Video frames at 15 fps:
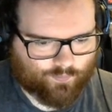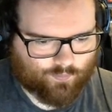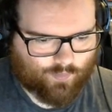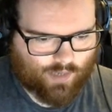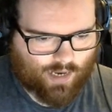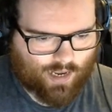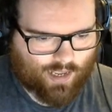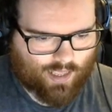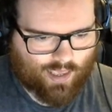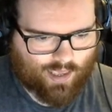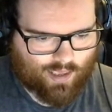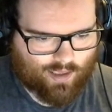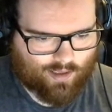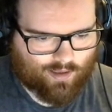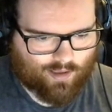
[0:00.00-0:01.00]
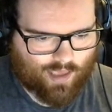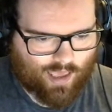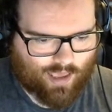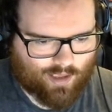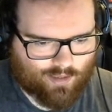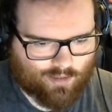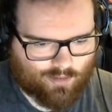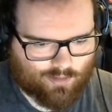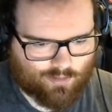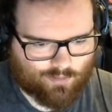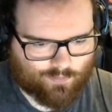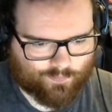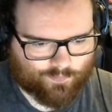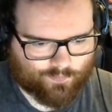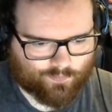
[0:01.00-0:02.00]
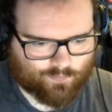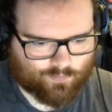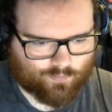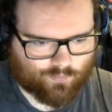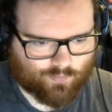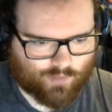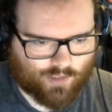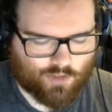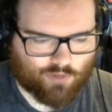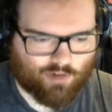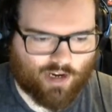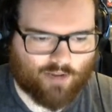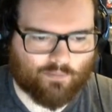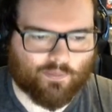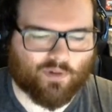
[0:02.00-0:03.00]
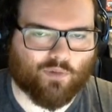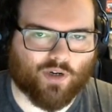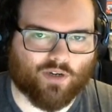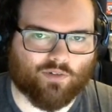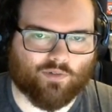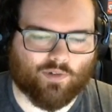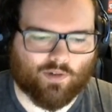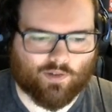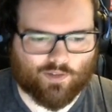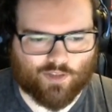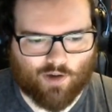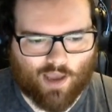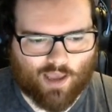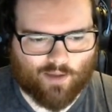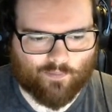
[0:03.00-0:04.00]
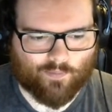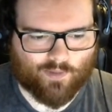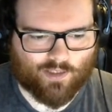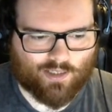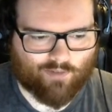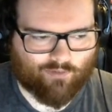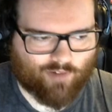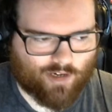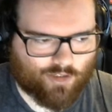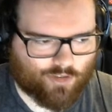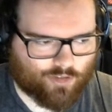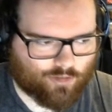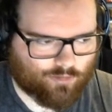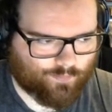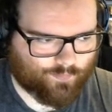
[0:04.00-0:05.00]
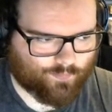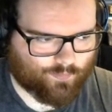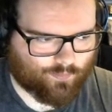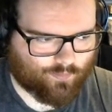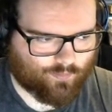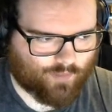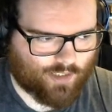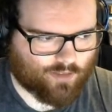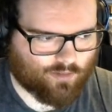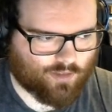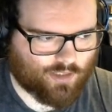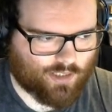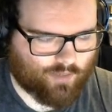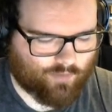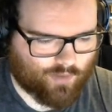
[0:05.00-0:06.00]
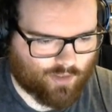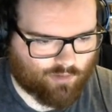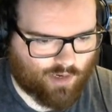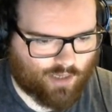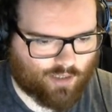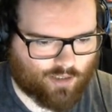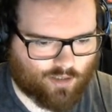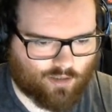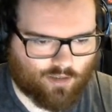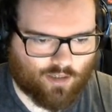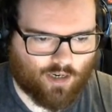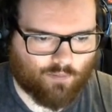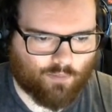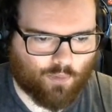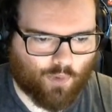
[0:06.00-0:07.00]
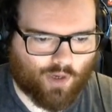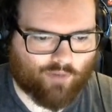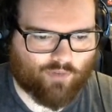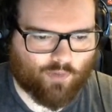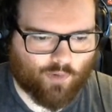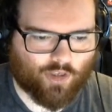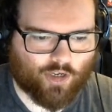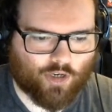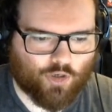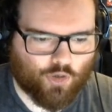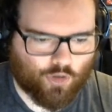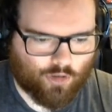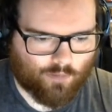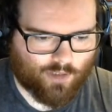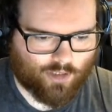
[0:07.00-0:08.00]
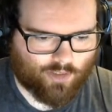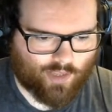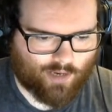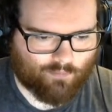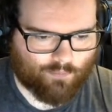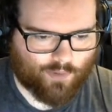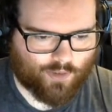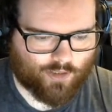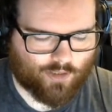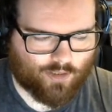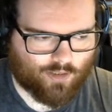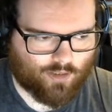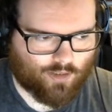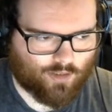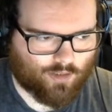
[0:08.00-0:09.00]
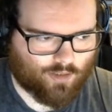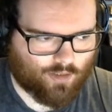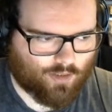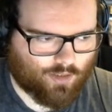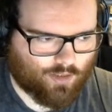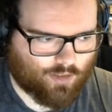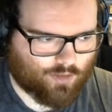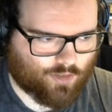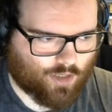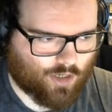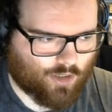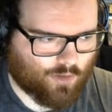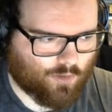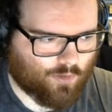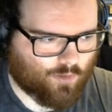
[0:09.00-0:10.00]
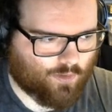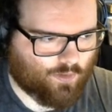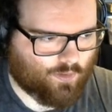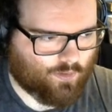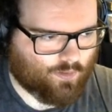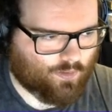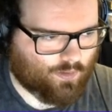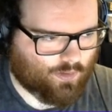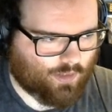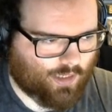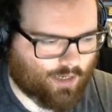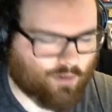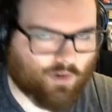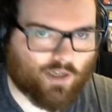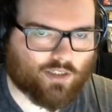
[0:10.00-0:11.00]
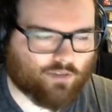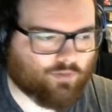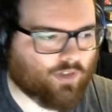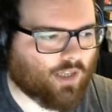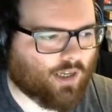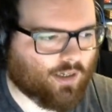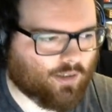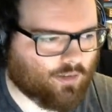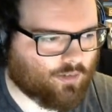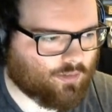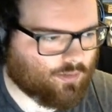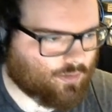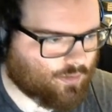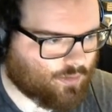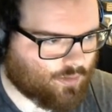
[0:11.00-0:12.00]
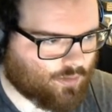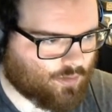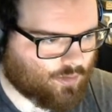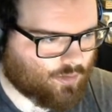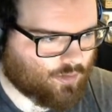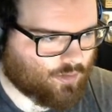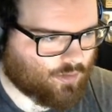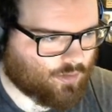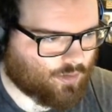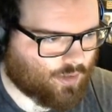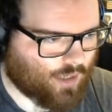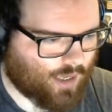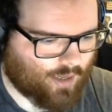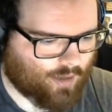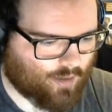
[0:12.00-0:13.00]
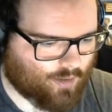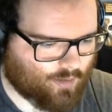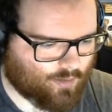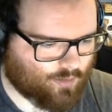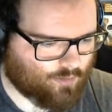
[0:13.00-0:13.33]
at here a is great, but the differential is going to give you the gradient. But what if you want the normal at that point? So the equation of a line is,